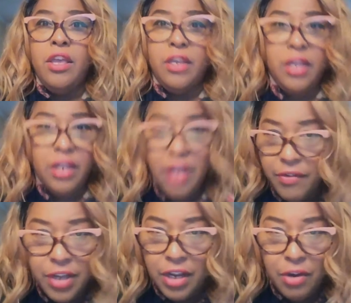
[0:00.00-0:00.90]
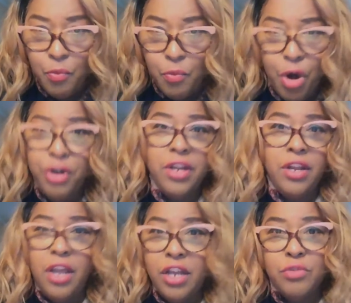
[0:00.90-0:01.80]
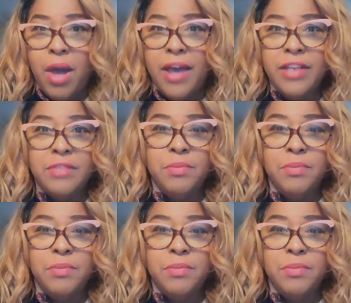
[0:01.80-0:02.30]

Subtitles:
you can never get a word in edgewise